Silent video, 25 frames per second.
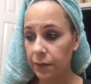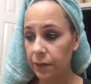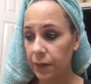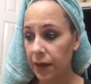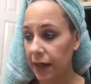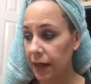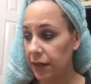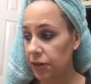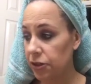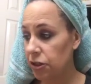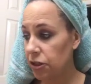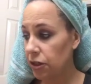
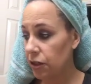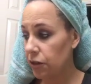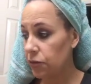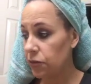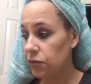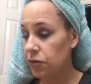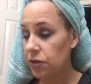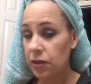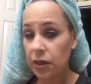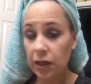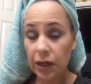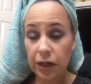It
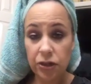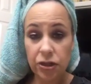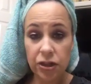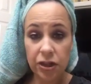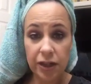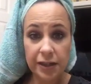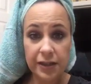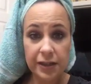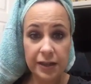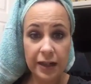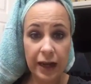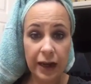shows
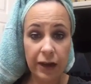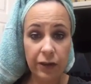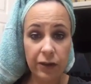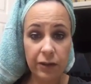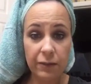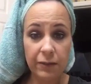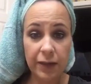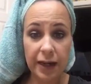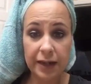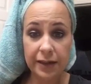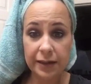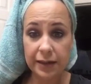just how
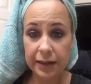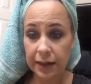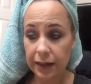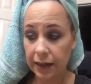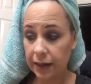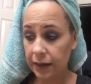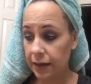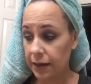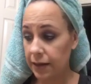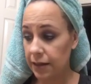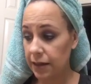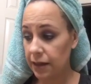
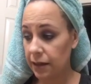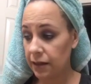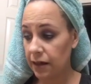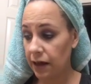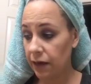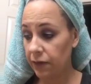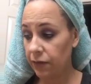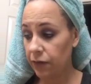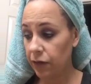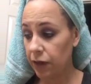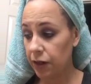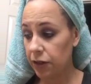amazing this
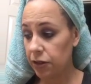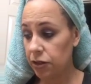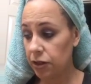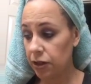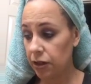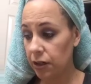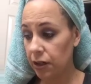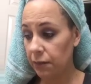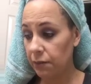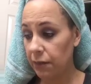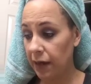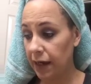coverage
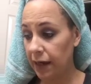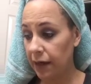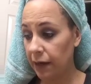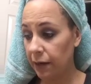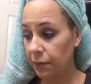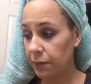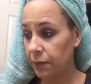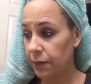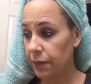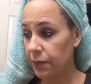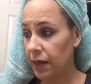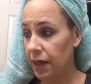makeup
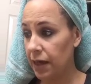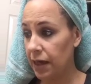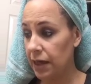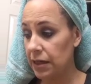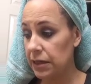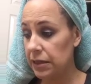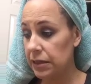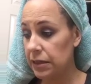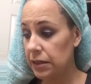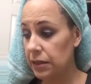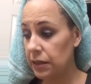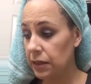
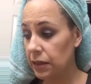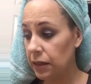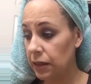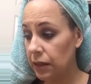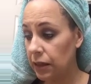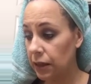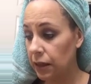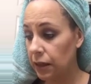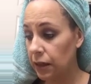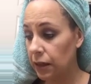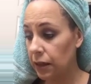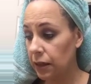is
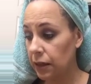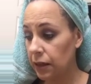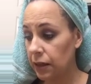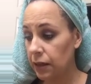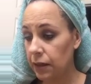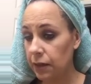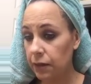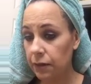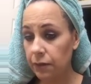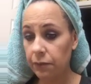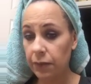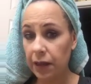
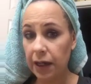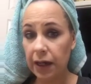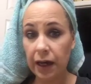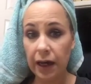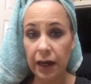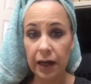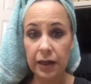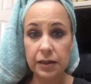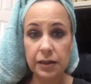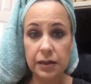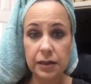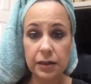
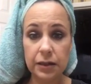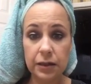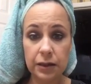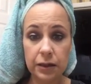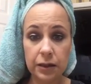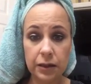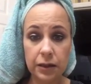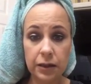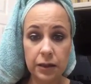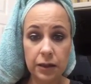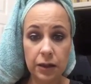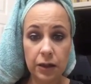because,
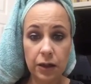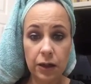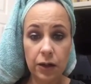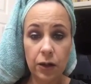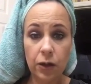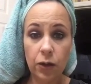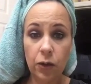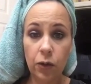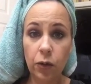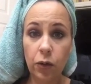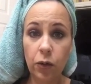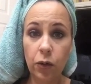
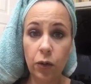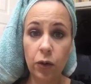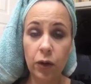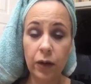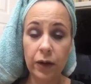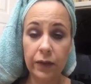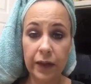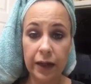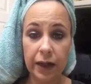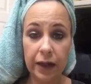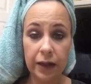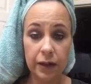
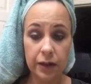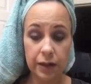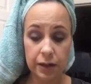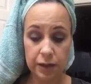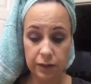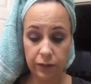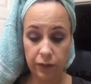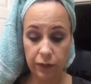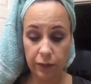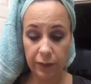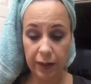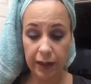thank goodness
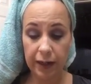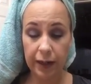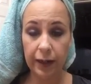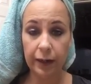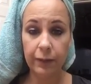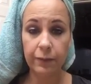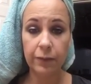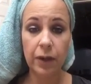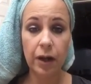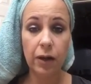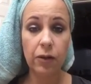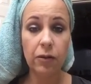for
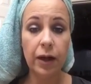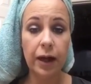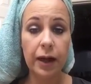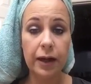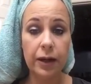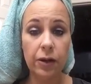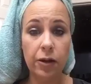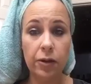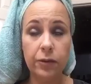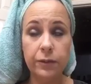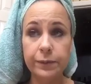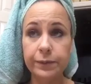makeup. Okay,
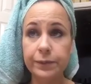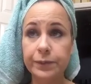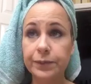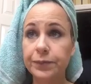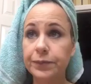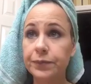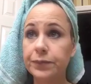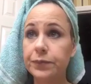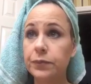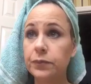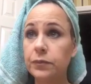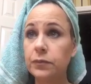y'all,
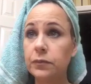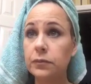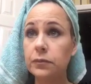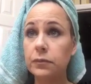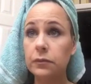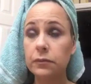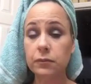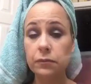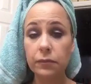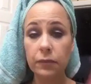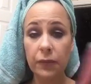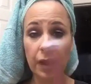
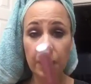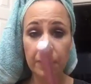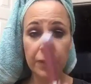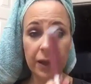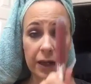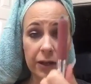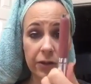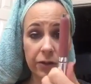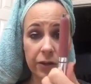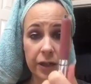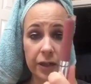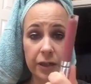I'm
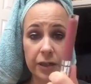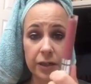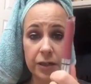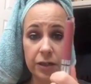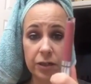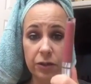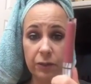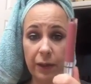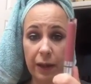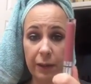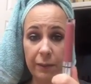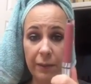getting ready to
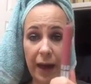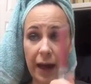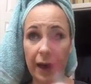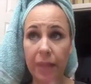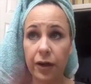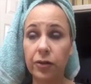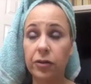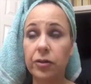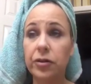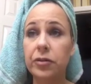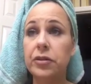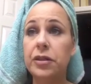do my
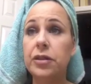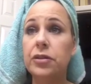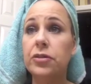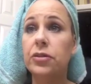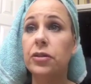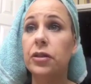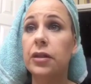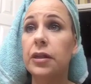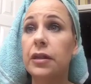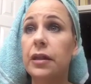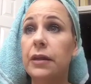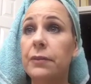macaroon
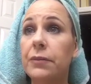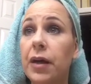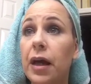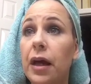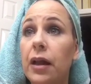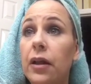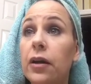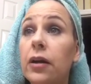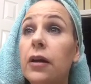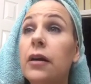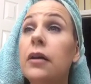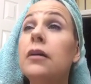enduring lip
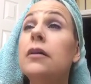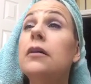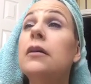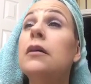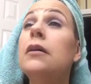color,